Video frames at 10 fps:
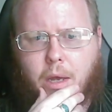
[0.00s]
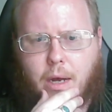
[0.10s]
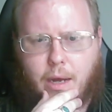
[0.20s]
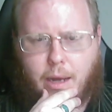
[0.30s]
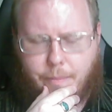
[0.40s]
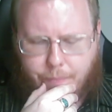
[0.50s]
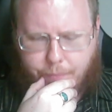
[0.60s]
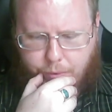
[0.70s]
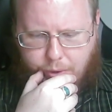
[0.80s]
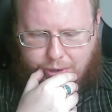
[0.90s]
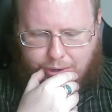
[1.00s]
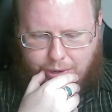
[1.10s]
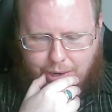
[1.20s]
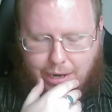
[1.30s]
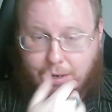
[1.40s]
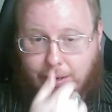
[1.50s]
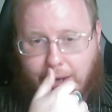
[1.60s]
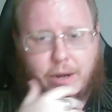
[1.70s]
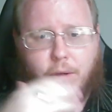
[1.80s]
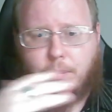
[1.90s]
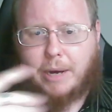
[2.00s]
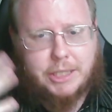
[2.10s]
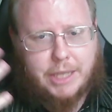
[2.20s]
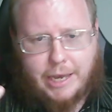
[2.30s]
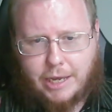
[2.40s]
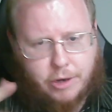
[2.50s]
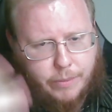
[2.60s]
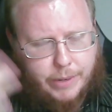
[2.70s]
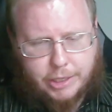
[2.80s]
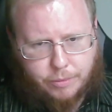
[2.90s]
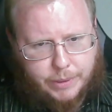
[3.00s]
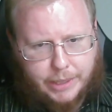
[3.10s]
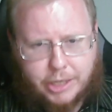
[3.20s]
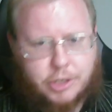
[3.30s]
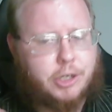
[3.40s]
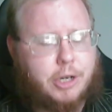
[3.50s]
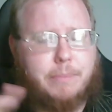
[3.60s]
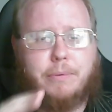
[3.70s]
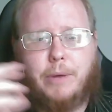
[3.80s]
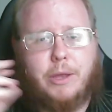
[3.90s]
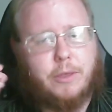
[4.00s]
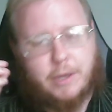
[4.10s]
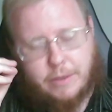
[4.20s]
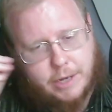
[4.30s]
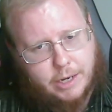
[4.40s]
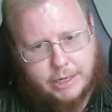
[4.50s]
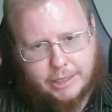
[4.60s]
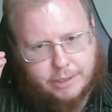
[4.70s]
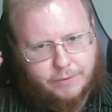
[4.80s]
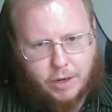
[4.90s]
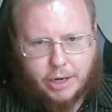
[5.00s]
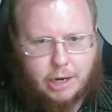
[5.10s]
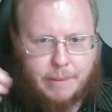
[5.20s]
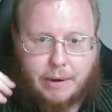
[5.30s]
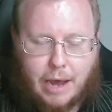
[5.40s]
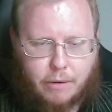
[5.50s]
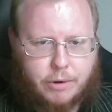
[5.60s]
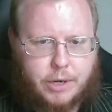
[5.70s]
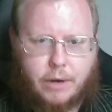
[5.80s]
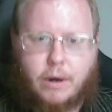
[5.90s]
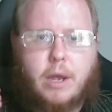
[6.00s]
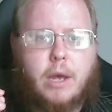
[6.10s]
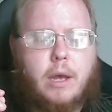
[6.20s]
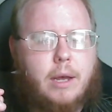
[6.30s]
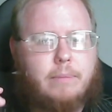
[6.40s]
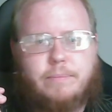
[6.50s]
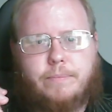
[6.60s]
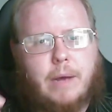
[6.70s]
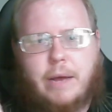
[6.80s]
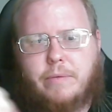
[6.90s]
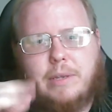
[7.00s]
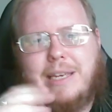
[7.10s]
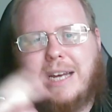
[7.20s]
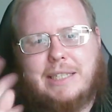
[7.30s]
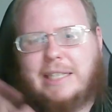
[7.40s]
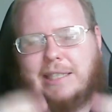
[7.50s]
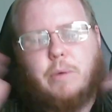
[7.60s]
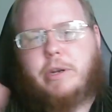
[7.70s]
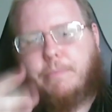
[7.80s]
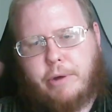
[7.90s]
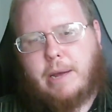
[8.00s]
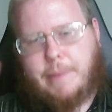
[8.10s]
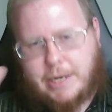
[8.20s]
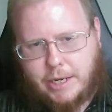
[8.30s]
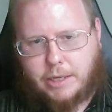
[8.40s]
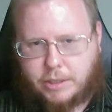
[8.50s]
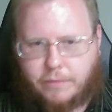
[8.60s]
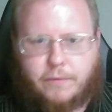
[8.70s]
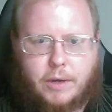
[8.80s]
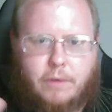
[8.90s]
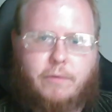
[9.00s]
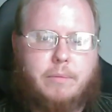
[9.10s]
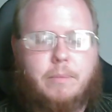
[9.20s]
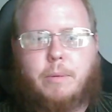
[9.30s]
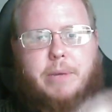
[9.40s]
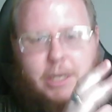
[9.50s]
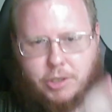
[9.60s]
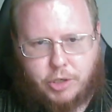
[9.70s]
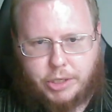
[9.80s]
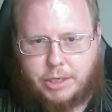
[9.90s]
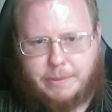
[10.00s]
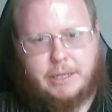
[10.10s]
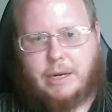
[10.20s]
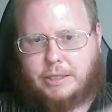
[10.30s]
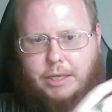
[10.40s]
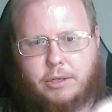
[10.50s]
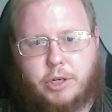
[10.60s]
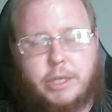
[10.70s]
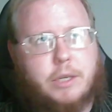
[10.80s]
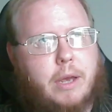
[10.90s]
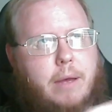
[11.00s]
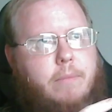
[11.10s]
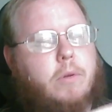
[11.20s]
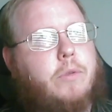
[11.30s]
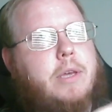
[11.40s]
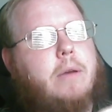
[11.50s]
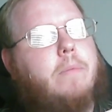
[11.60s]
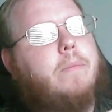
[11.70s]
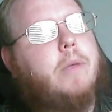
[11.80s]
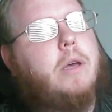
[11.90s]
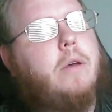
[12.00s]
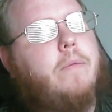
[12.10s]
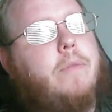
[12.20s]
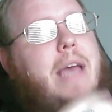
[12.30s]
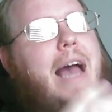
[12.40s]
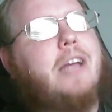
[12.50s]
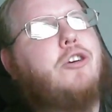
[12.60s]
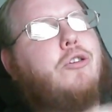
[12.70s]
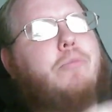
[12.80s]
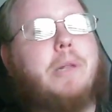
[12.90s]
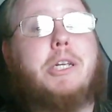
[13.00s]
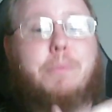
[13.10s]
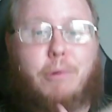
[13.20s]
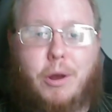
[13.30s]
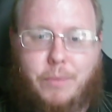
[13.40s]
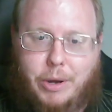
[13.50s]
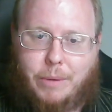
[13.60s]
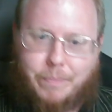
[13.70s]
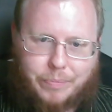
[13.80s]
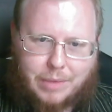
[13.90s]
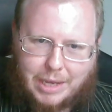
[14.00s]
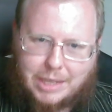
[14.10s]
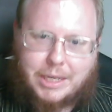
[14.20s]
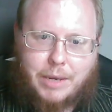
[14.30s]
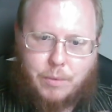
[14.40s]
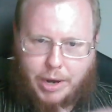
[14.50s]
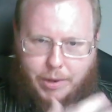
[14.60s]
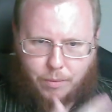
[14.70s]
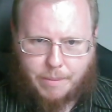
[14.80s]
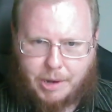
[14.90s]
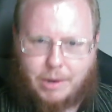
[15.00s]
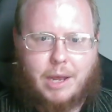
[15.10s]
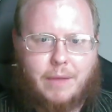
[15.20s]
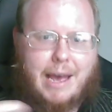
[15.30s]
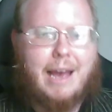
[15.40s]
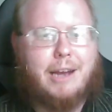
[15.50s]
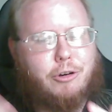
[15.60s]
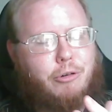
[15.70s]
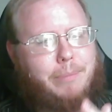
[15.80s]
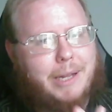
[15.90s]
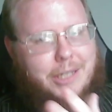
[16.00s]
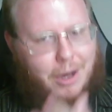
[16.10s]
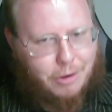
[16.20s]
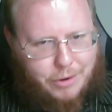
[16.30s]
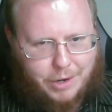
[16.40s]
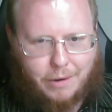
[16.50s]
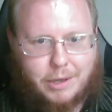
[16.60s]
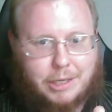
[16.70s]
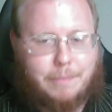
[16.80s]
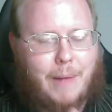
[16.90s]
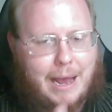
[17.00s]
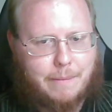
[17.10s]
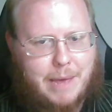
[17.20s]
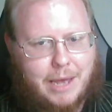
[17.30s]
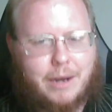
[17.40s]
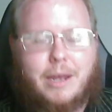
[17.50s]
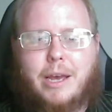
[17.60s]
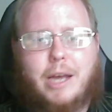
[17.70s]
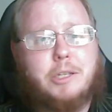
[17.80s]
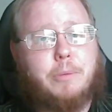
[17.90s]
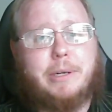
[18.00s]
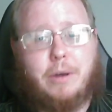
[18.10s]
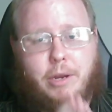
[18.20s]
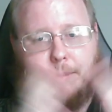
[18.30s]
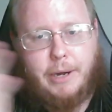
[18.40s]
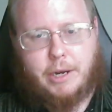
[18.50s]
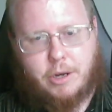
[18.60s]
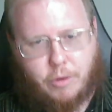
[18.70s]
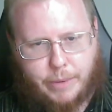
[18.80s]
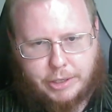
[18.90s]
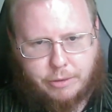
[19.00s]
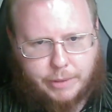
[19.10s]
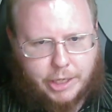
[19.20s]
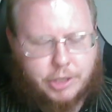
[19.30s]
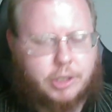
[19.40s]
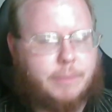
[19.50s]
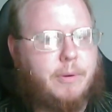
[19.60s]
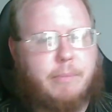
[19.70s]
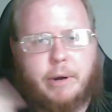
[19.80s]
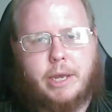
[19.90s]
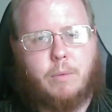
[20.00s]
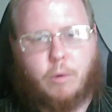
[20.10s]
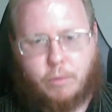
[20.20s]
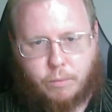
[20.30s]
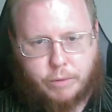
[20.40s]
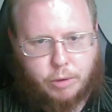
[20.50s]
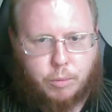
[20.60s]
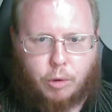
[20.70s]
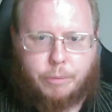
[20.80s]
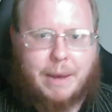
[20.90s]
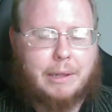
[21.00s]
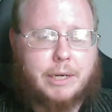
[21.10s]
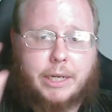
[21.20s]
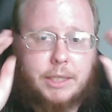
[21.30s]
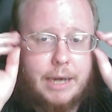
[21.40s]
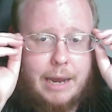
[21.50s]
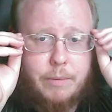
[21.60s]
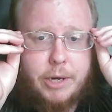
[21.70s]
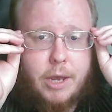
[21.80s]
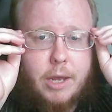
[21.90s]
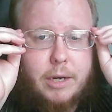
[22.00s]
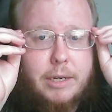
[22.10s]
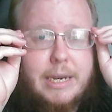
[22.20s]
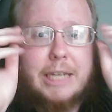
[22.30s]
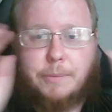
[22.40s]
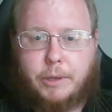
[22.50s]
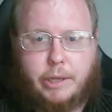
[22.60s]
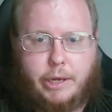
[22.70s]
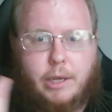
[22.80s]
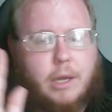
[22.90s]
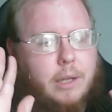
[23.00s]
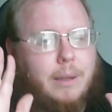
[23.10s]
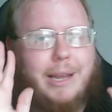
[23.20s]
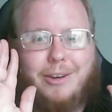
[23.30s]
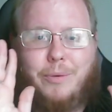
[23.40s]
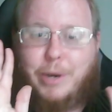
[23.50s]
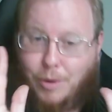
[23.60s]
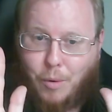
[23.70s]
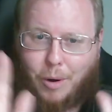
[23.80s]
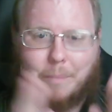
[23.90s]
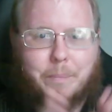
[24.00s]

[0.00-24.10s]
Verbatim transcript: Um, and I know by saying interracial relationship within the context of talking about Arondir yes, it's going to bring up ideas of of well, because she is depicted as it. is the the actor who plays Bronwyn is a white woman, and the actor who plays Arondir is a black man. And so, by talking about an interracial relationship, we bring in wor real world politics that I would desperately like to ignore.